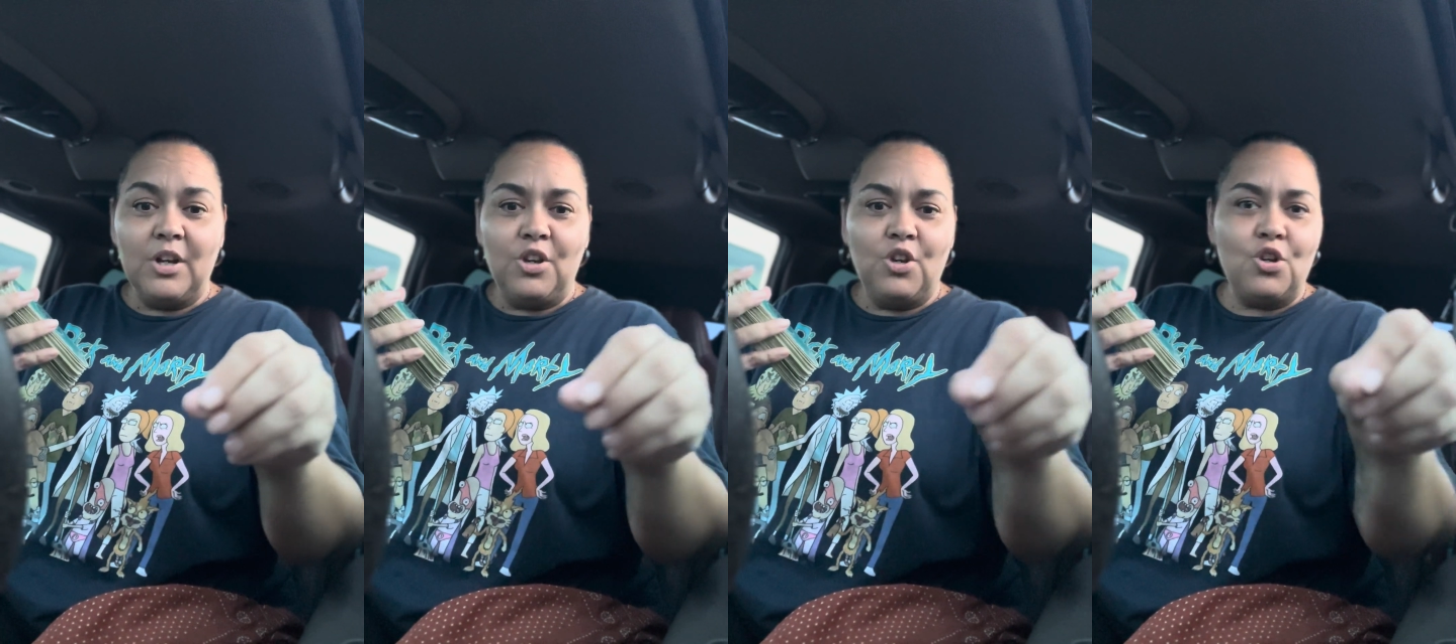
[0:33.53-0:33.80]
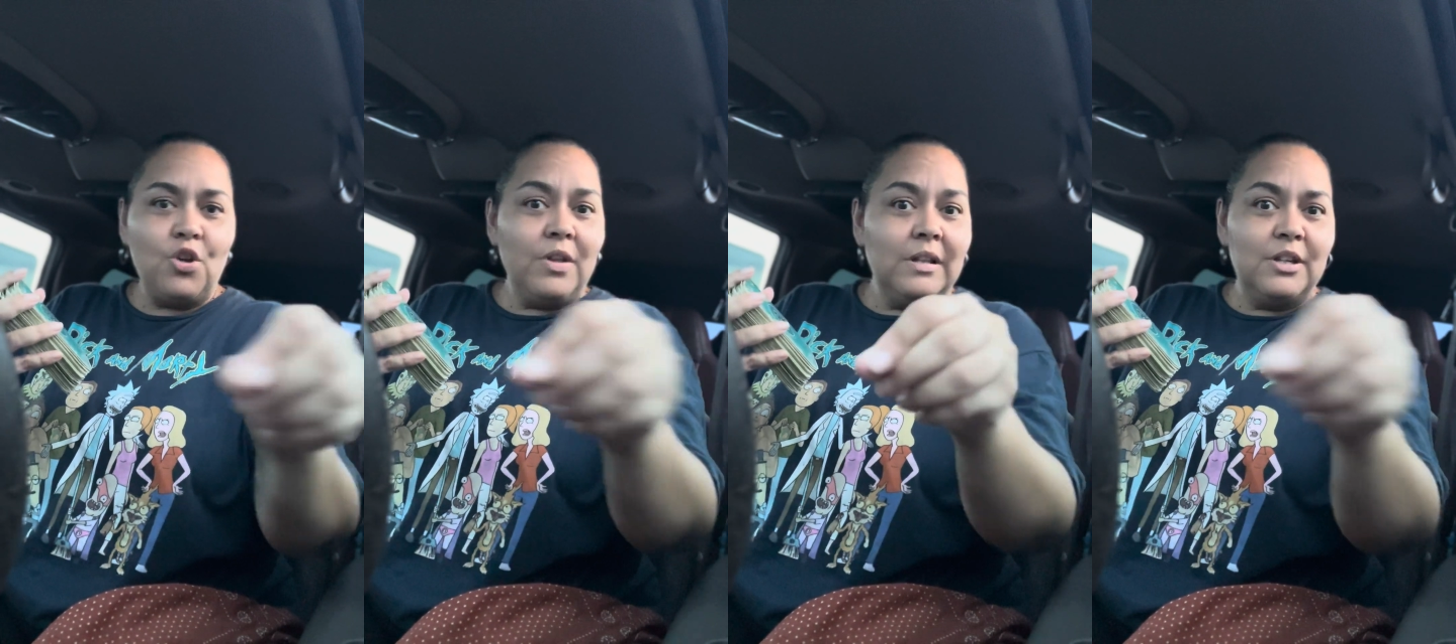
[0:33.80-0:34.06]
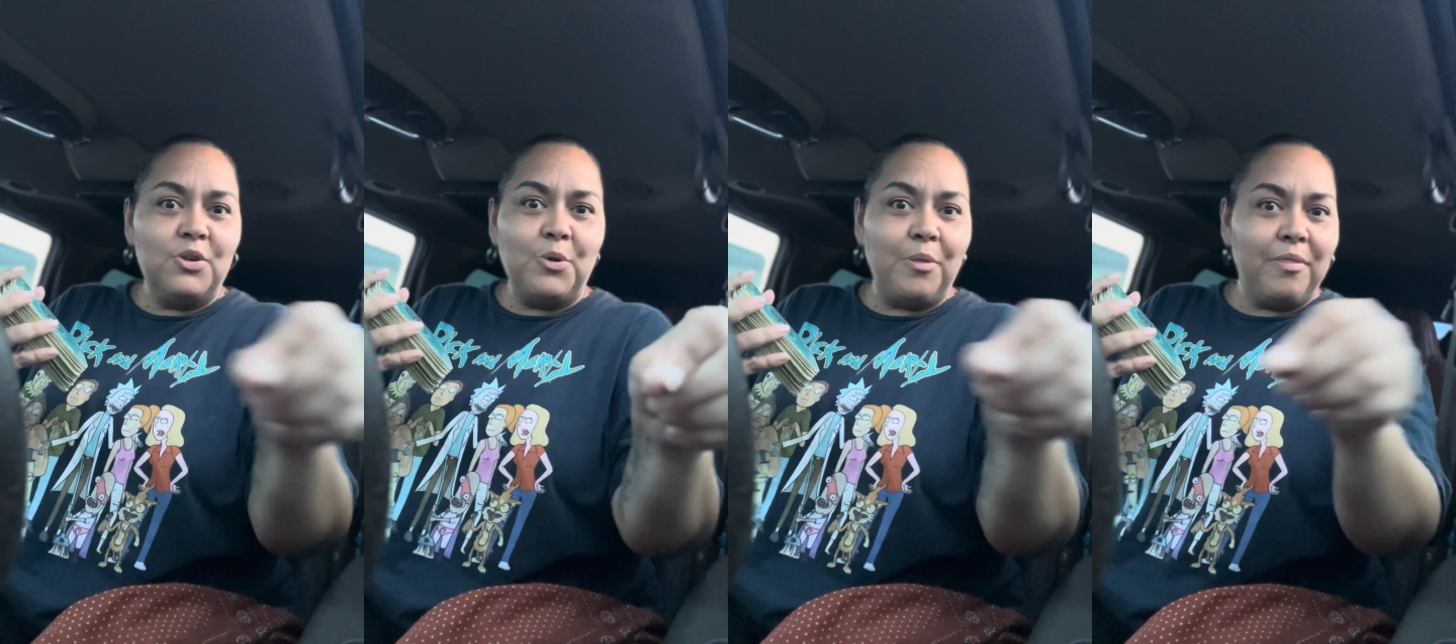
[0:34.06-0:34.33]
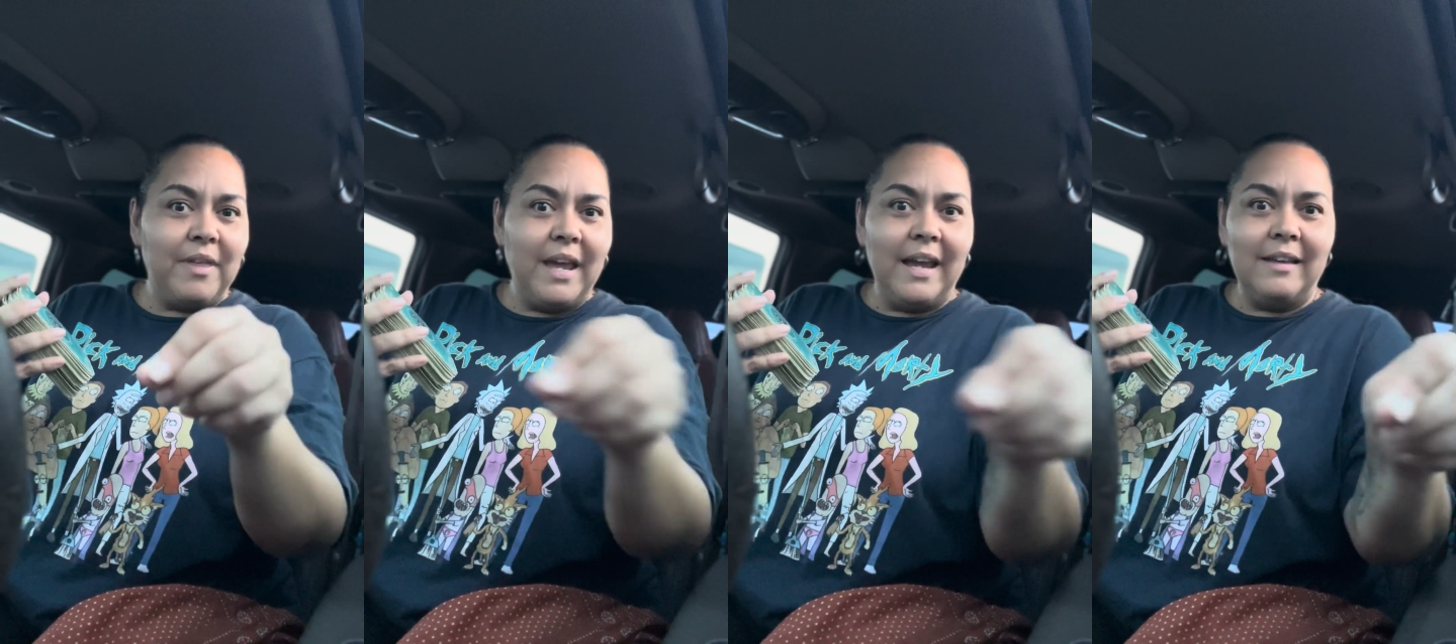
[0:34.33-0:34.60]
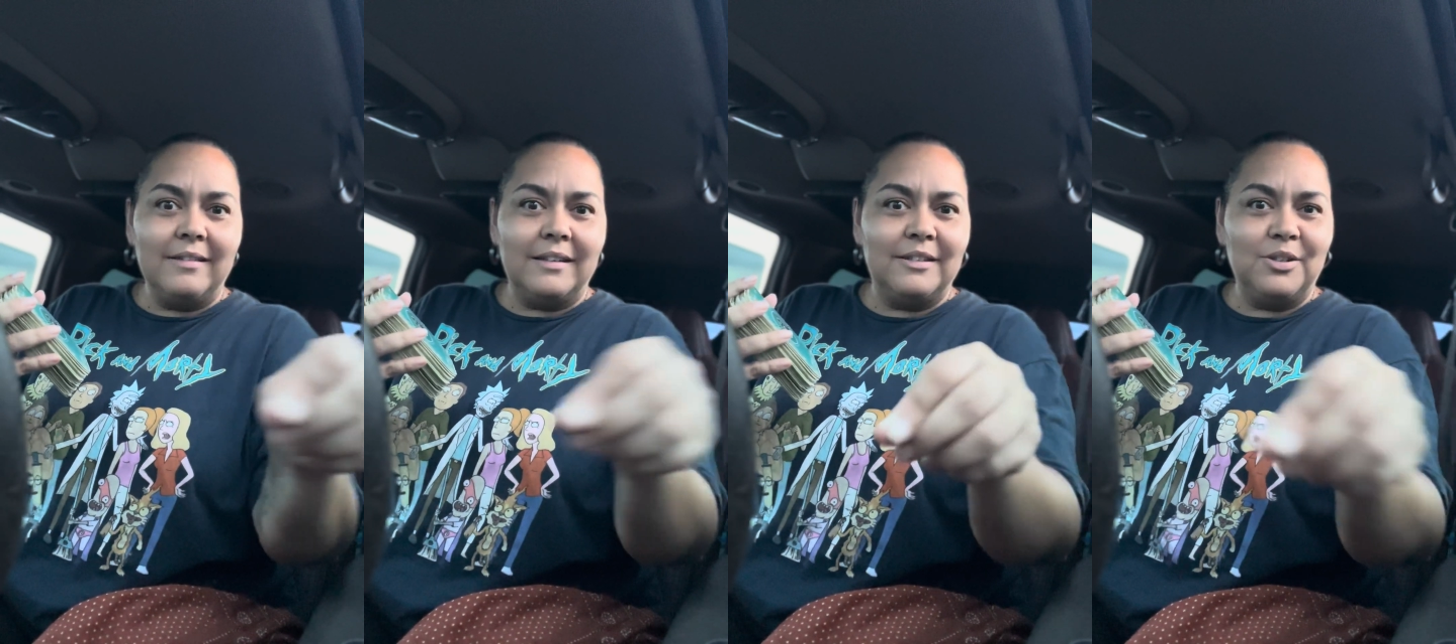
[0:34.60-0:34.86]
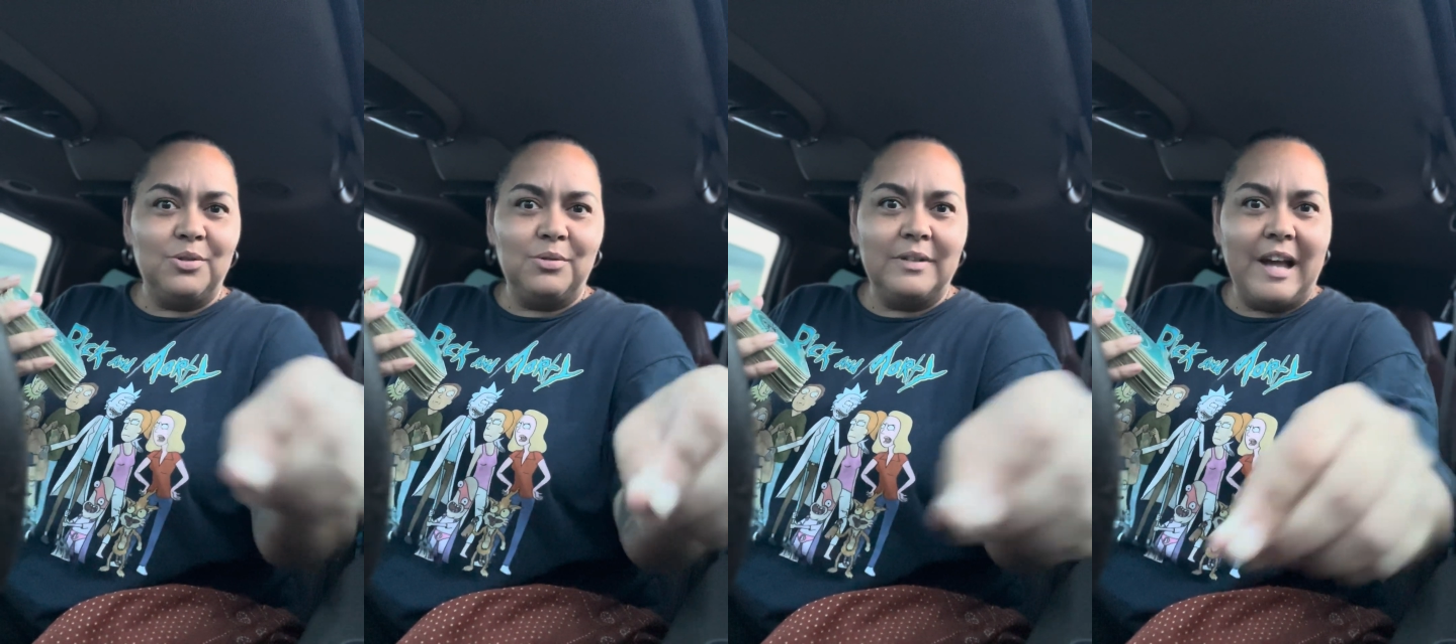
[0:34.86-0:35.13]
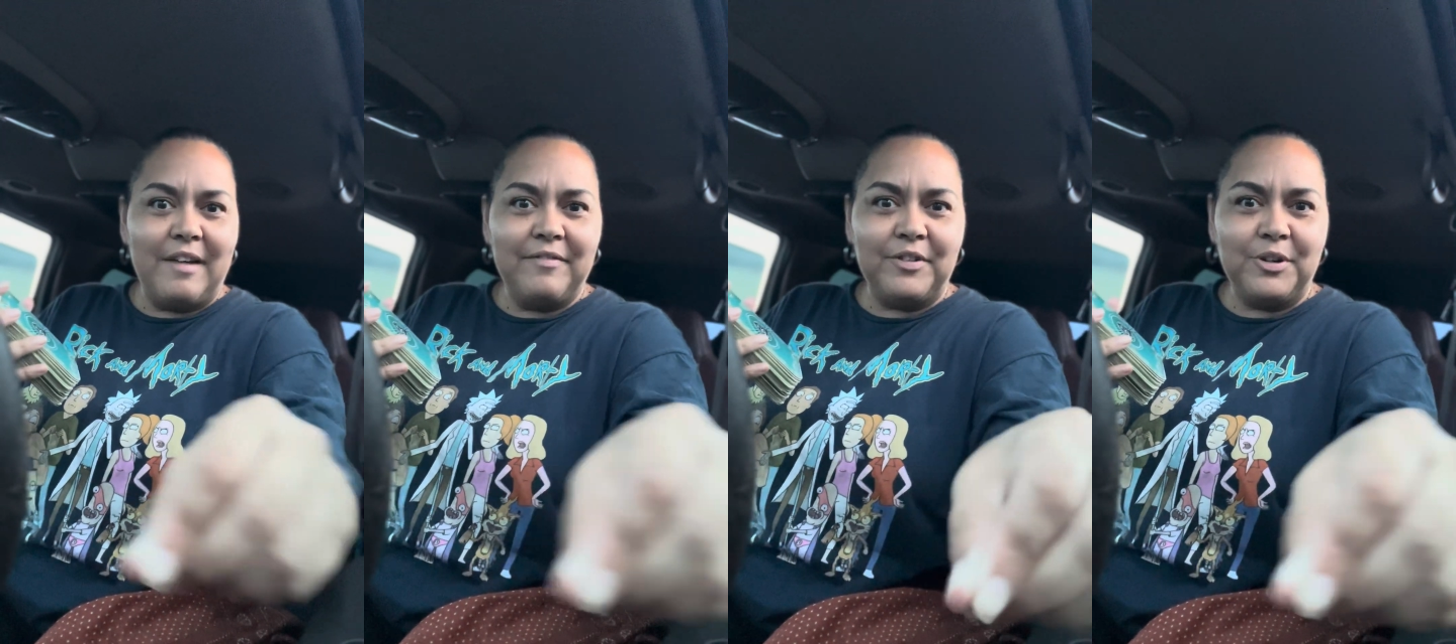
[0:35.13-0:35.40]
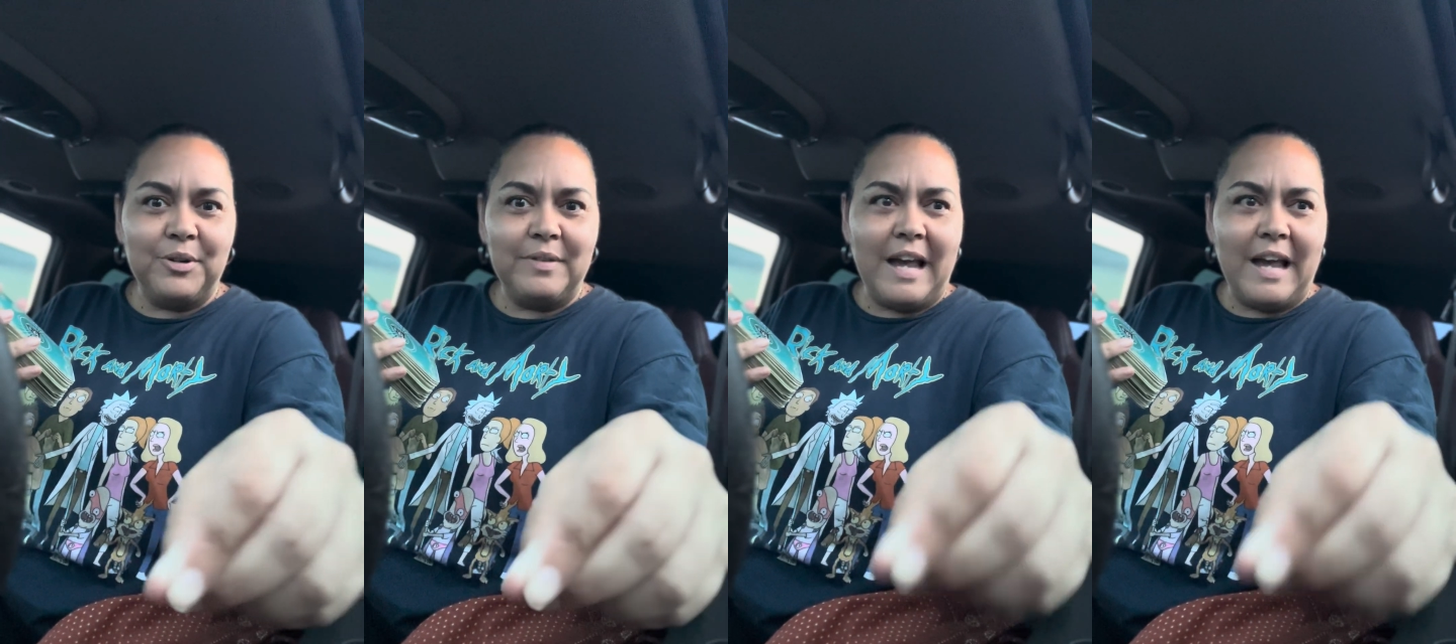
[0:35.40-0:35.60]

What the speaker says: you know, the little thing, the little lever